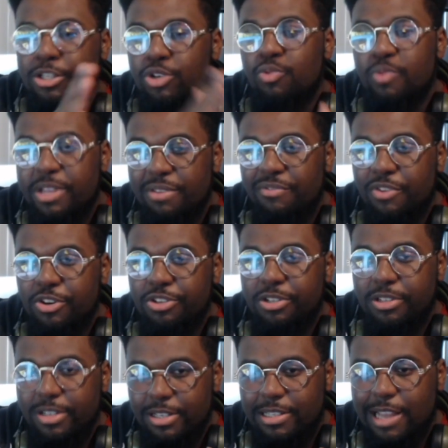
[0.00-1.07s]
to the Whedon version,
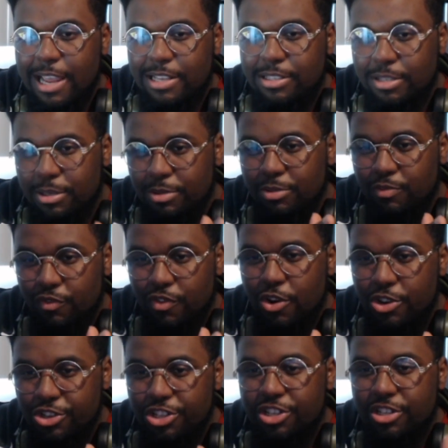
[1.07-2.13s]
because that's the
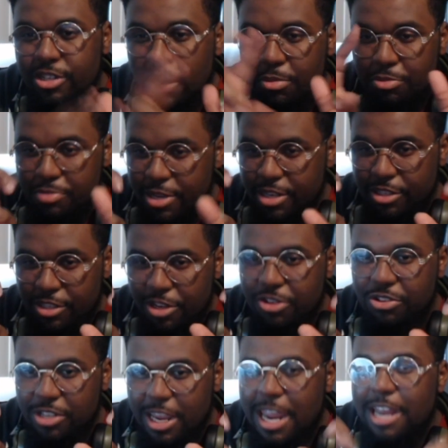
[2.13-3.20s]
version WB
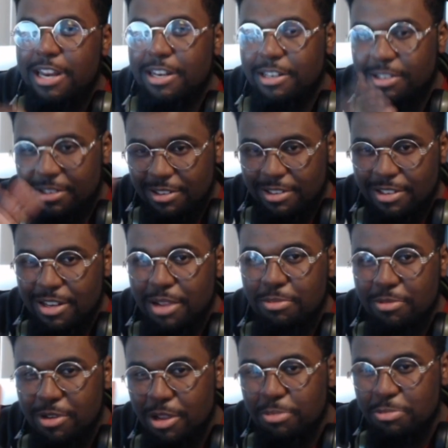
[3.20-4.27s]
considers canon.
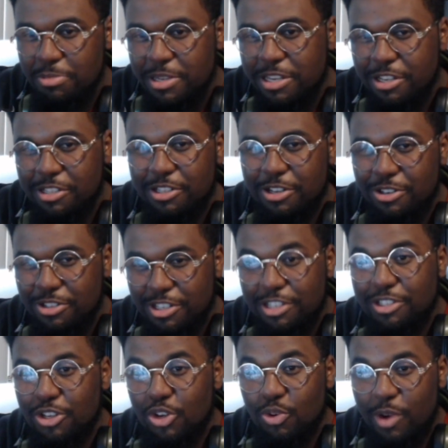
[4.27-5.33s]
WB considers
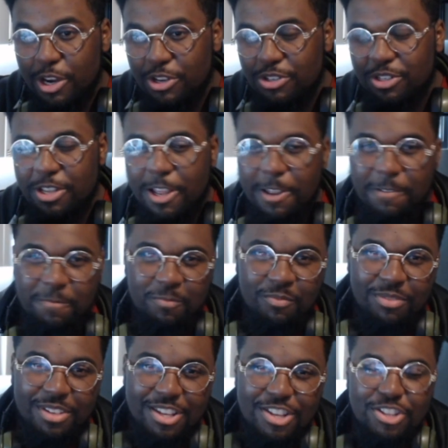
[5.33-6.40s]
this a director's cut.
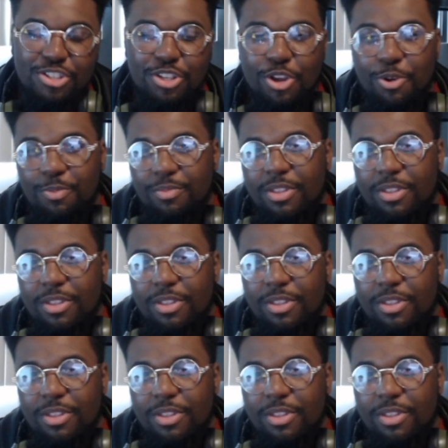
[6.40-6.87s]
So,